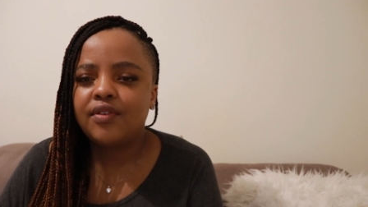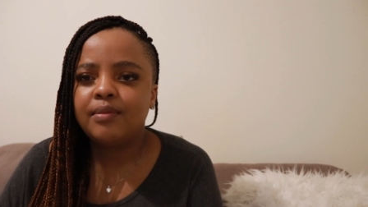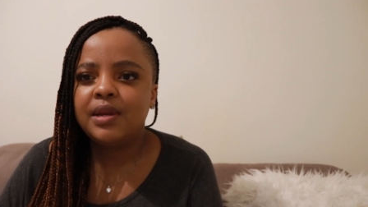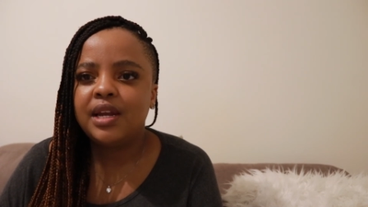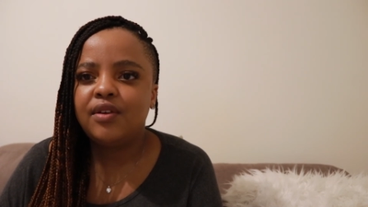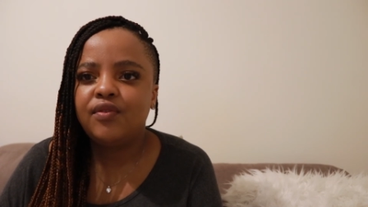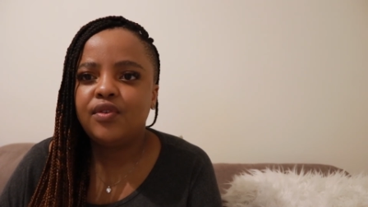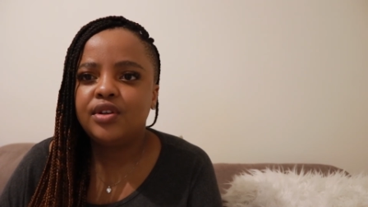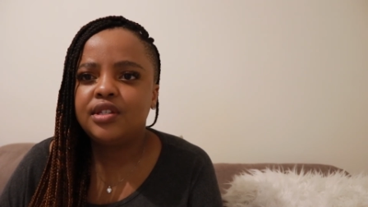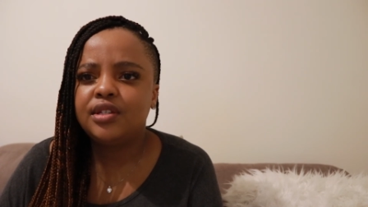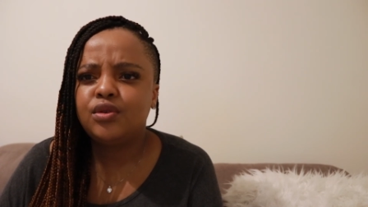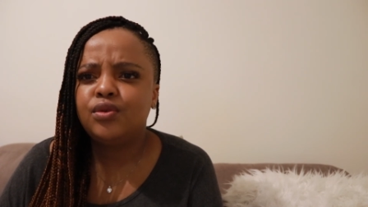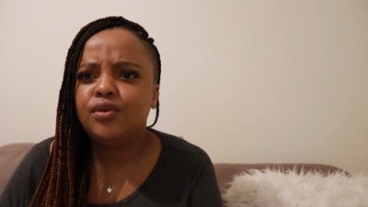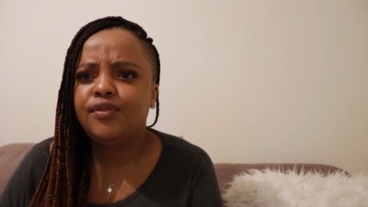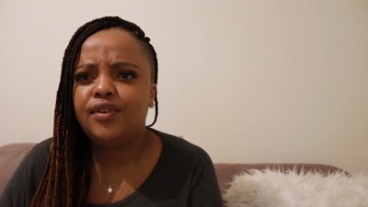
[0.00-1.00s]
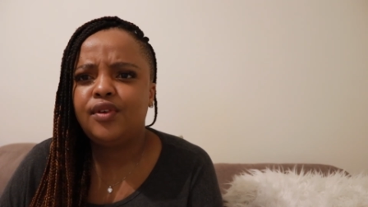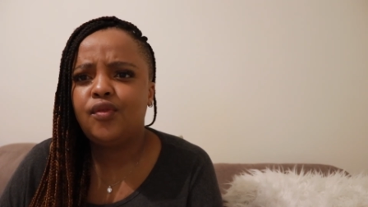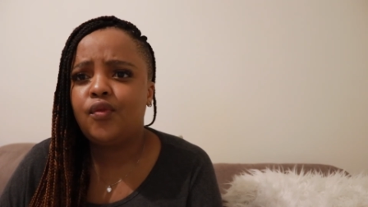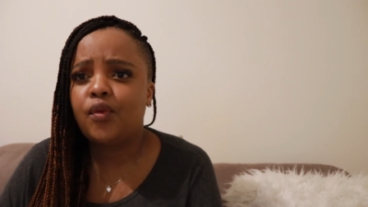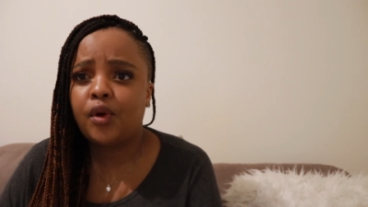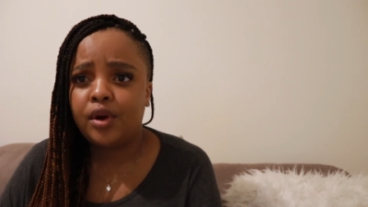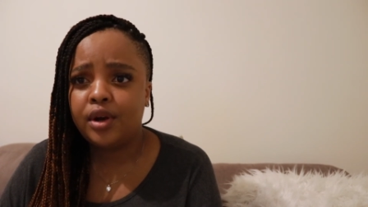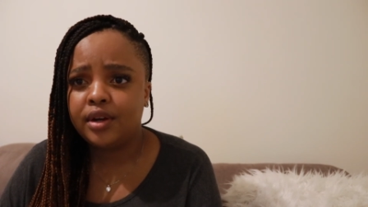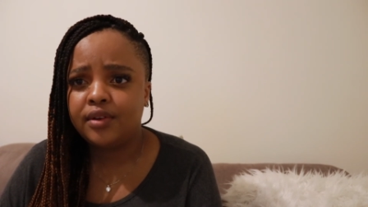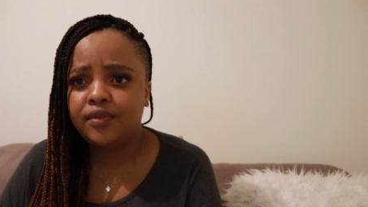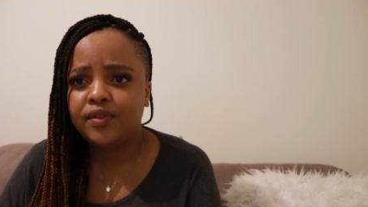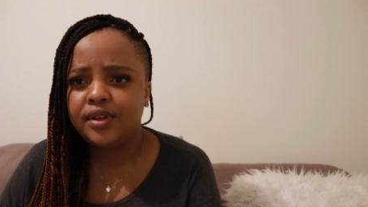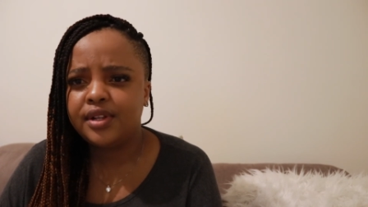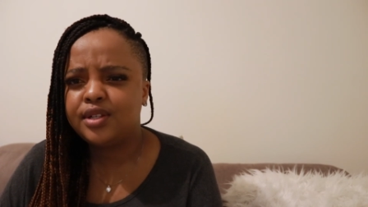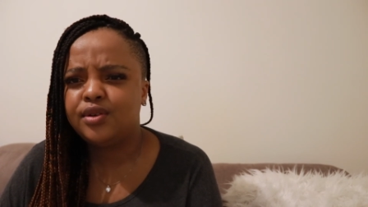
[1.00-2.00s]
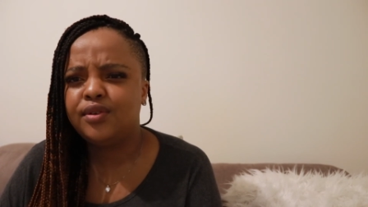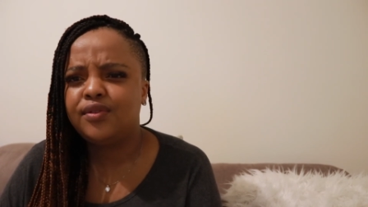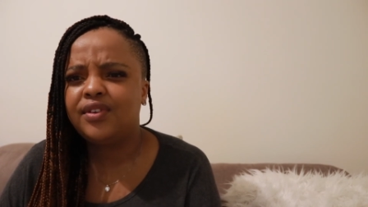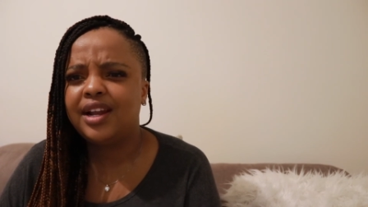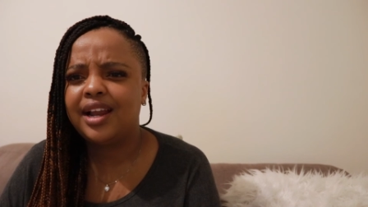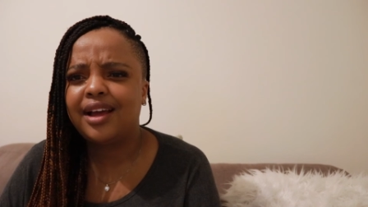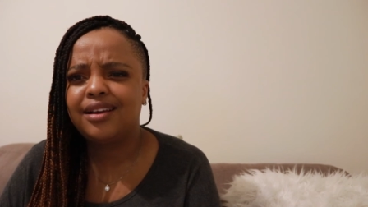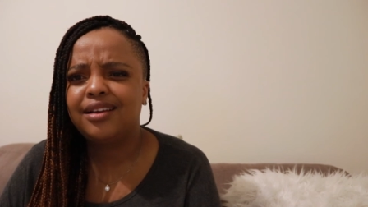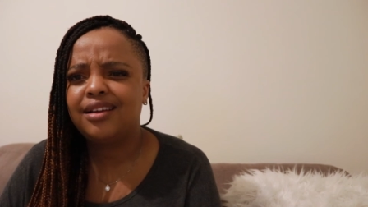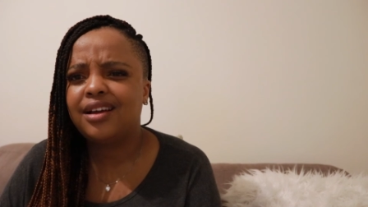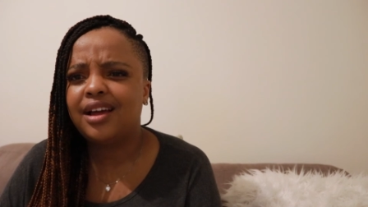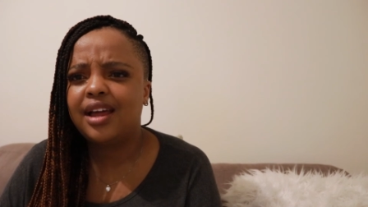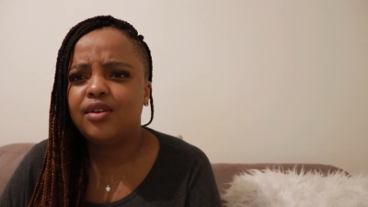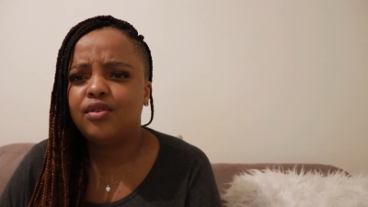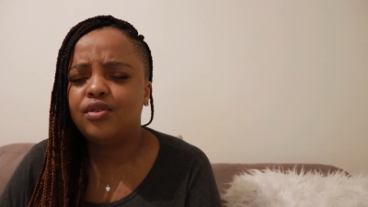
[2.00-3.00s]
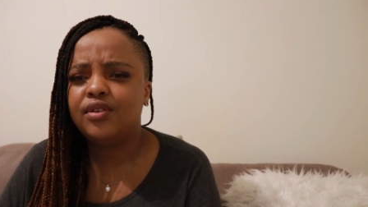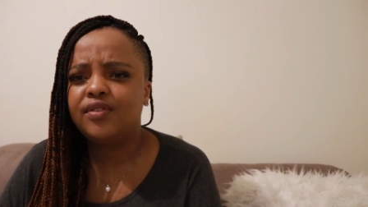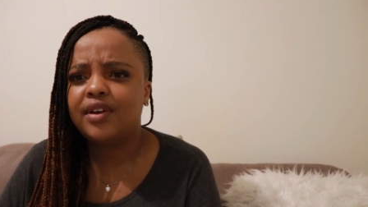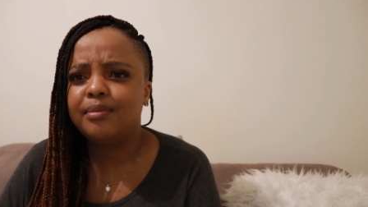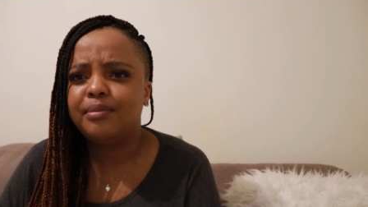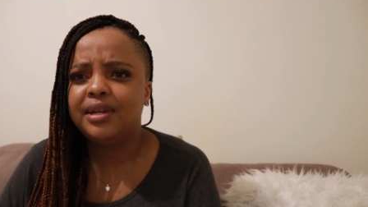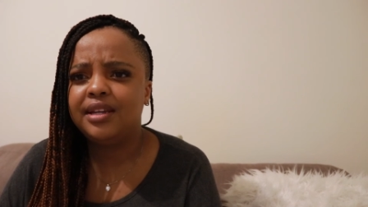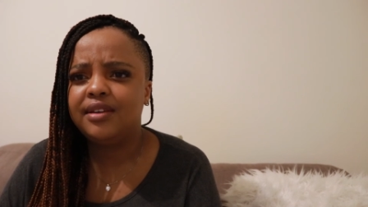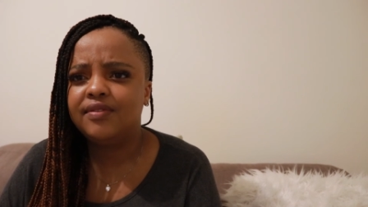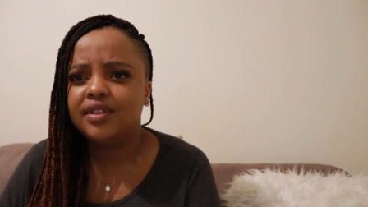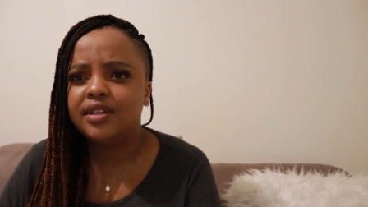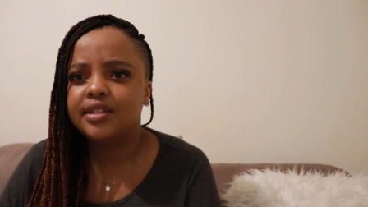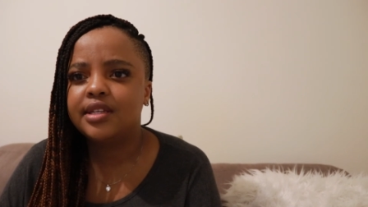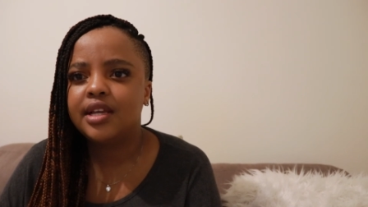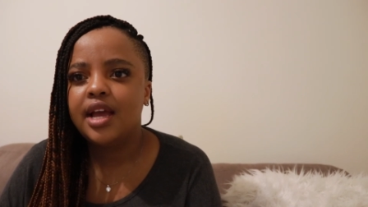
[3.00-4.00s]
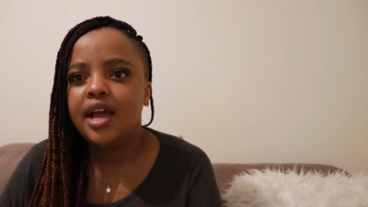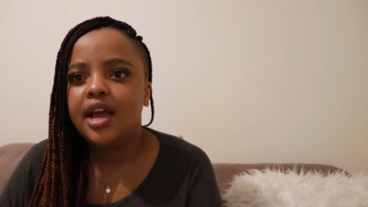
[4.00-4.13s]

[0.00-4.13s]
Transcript: I mean, at first it will feel foreign, at first it will feel like, I don't know if I believe this.